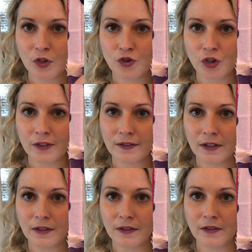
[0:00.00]
just
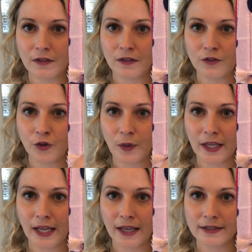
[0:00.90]

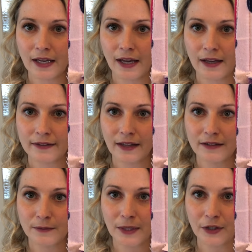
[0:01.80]
doing it a
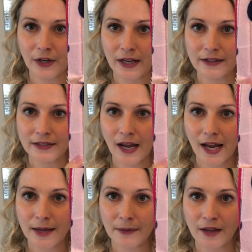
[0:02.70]
centimeter at a time.